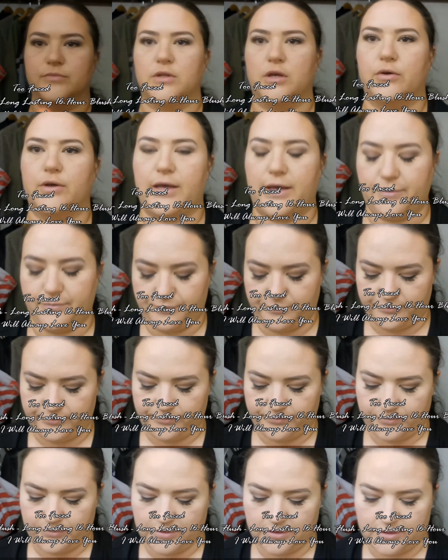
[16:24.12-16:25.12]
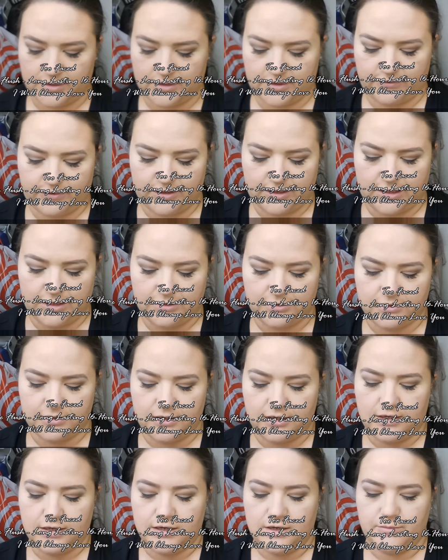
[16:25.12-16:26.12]
Okay, enough of that.
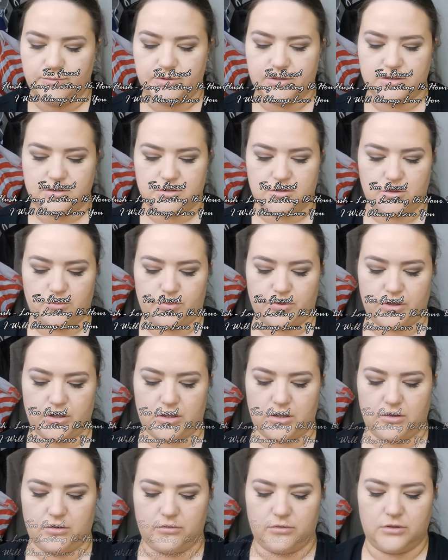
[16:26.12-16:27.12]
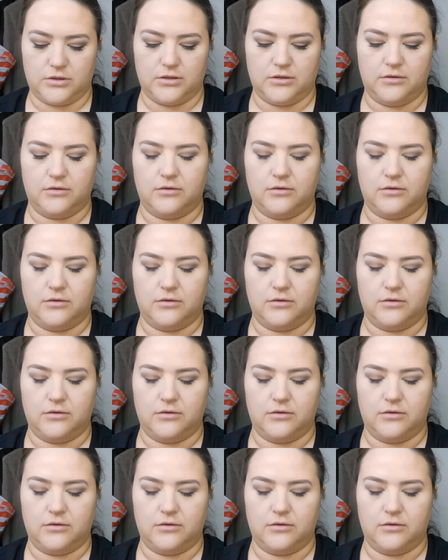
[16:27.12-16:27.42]
But it's super cute.